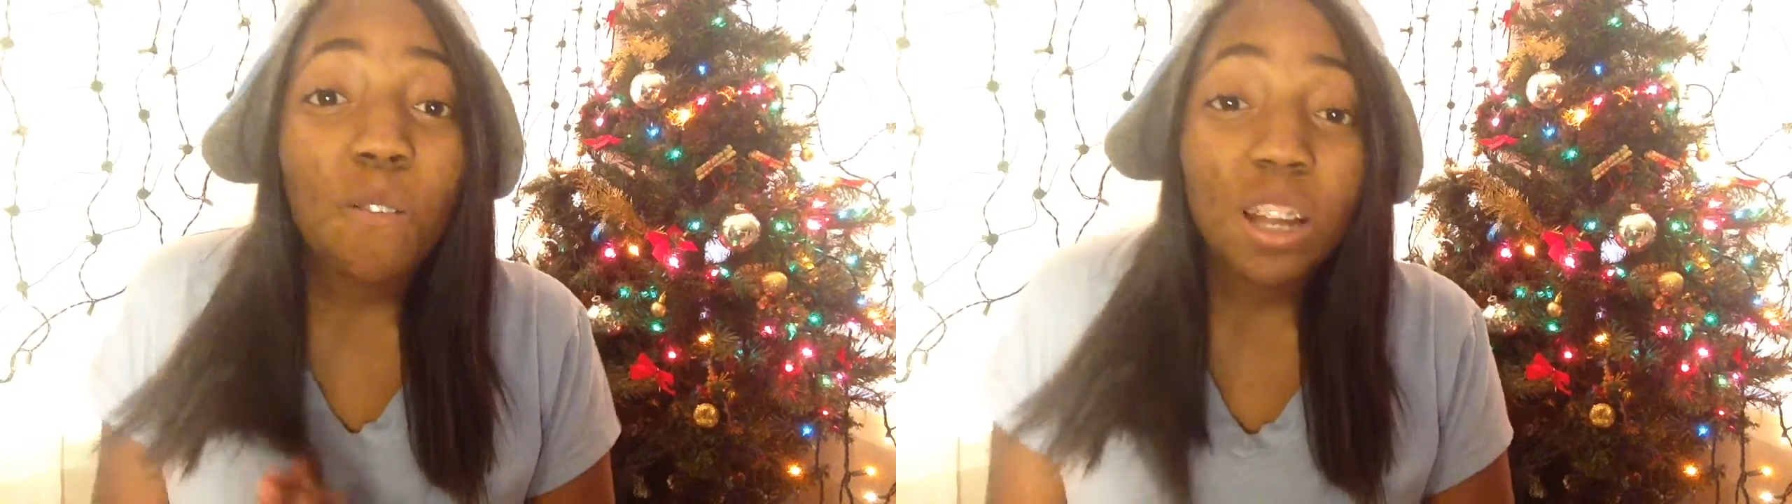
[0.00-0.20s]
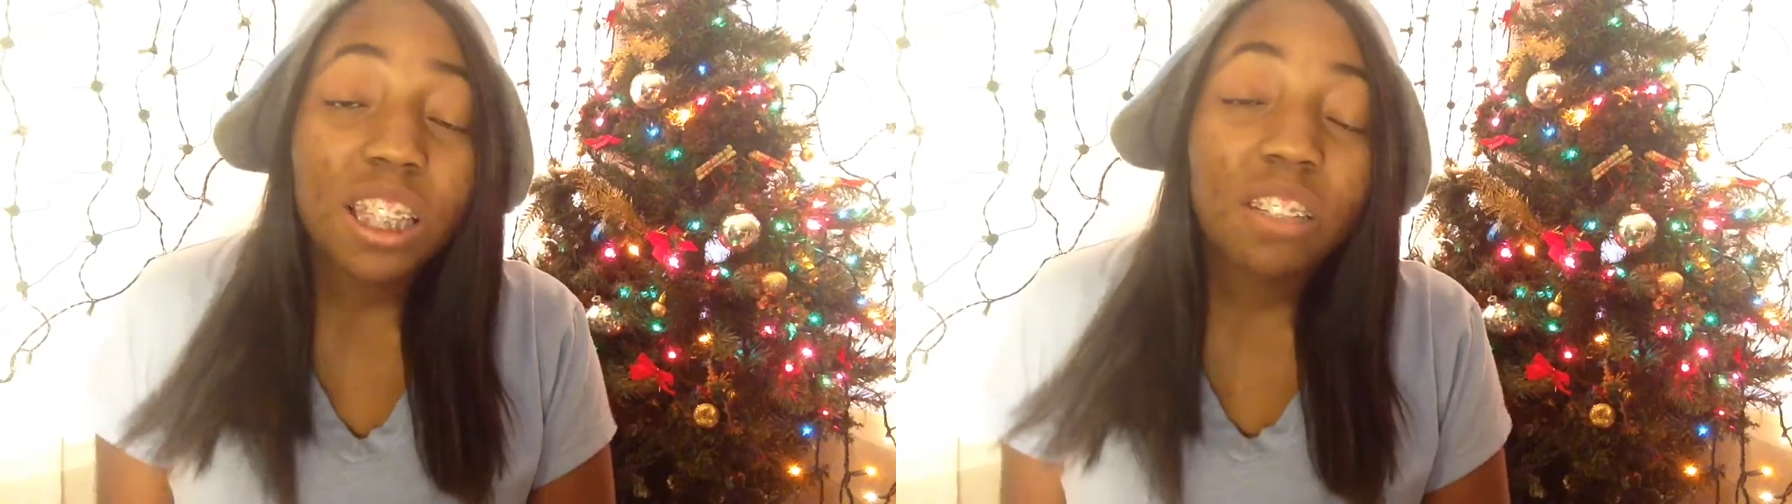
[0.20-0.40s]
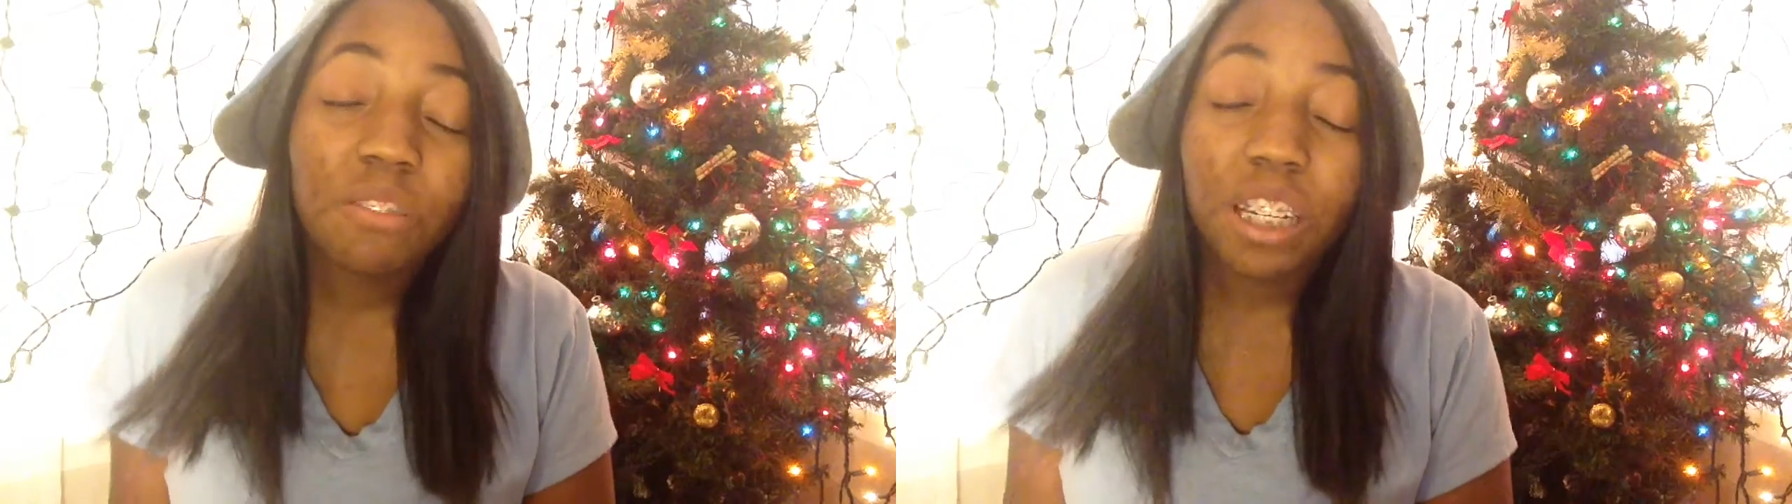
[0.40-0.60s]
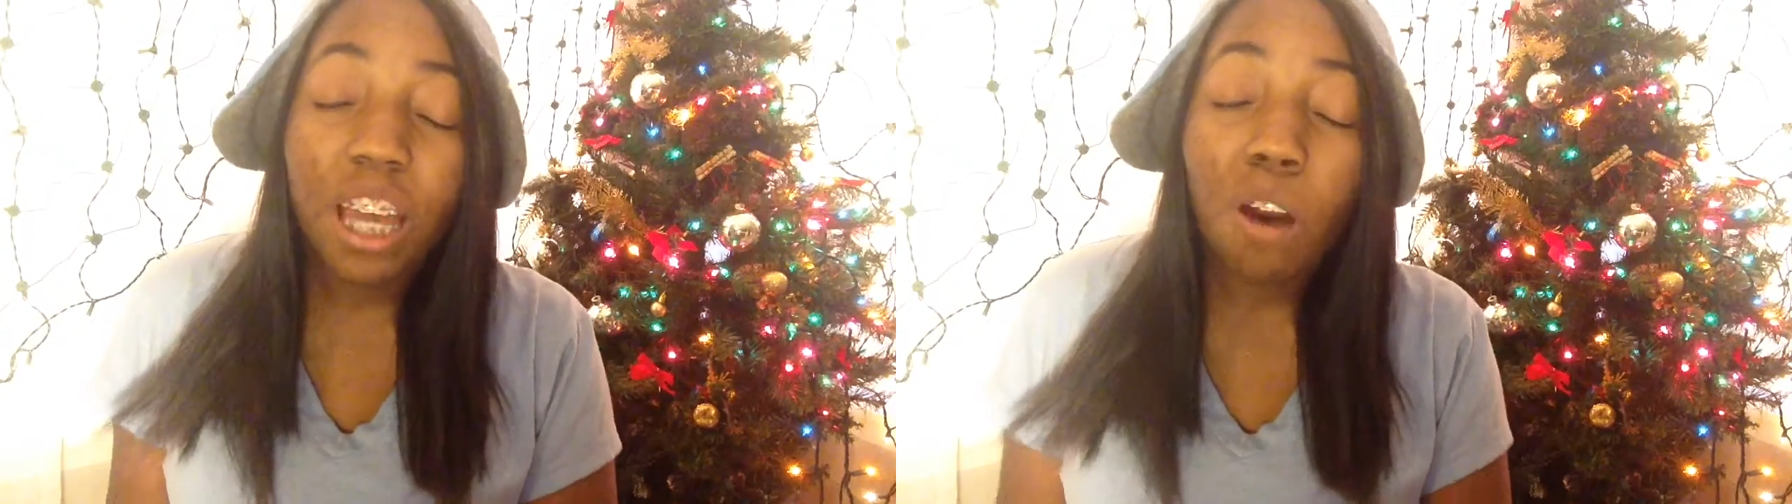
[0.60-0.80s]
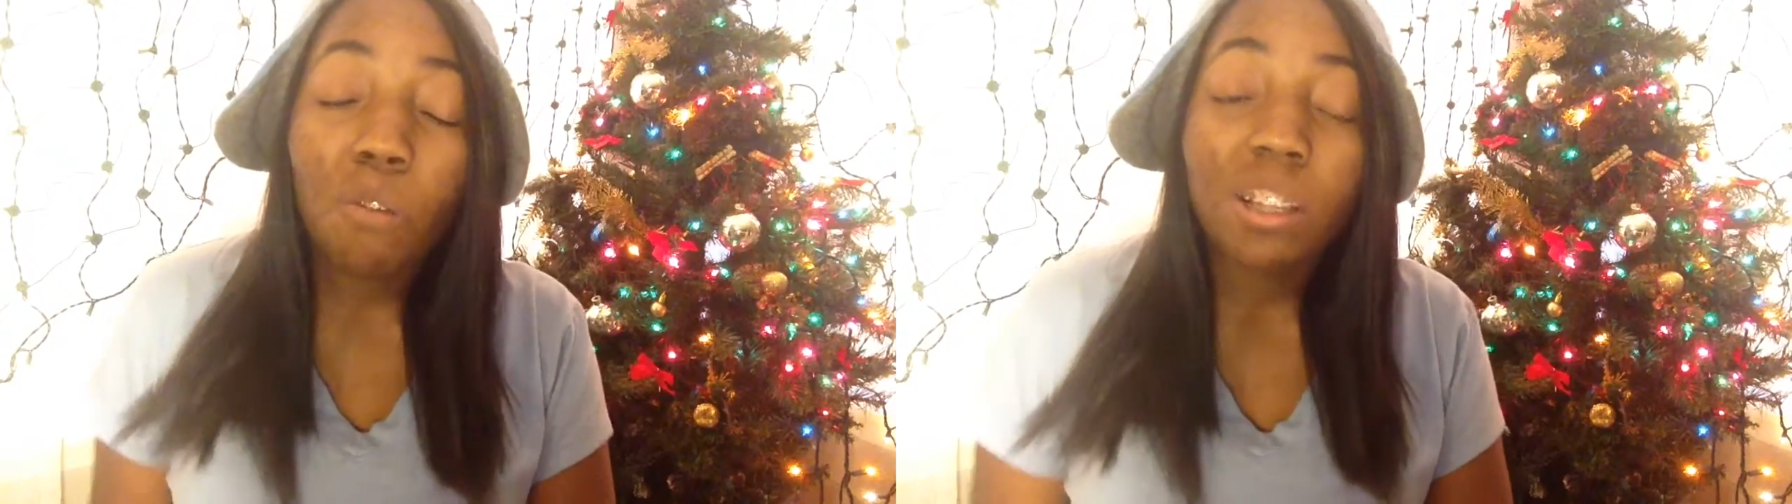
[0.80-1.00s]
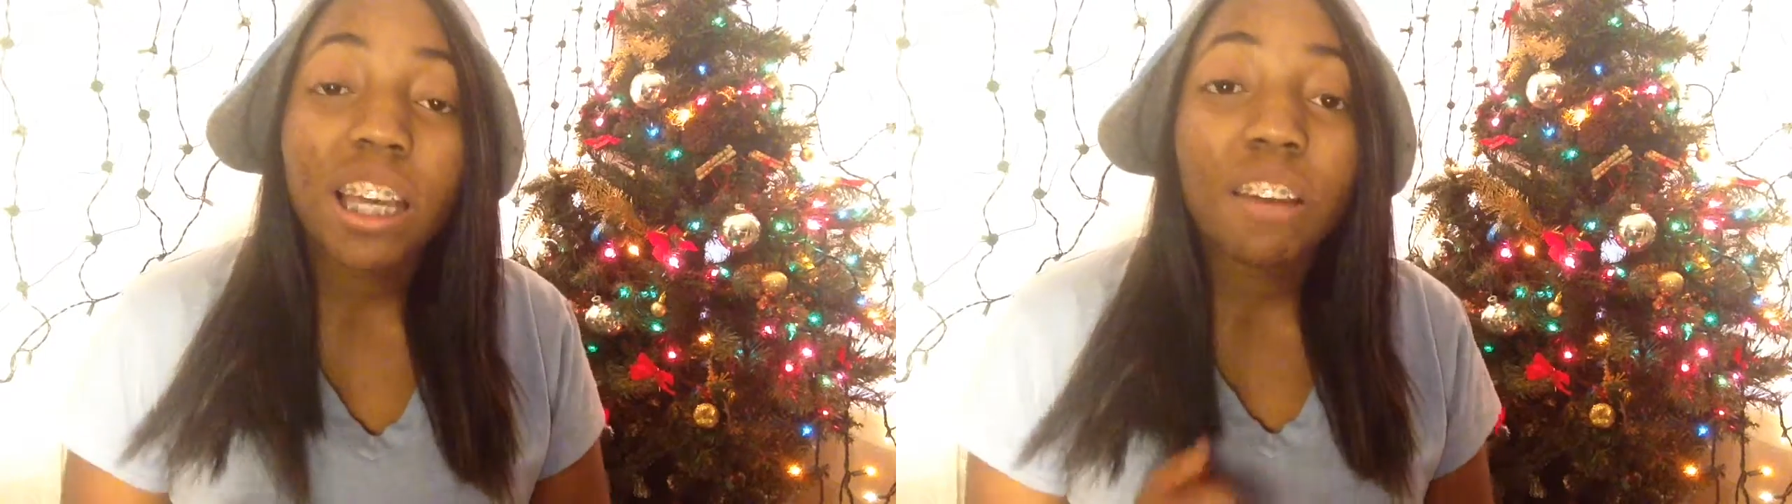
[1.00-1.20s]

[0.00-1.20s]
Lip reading: with this video with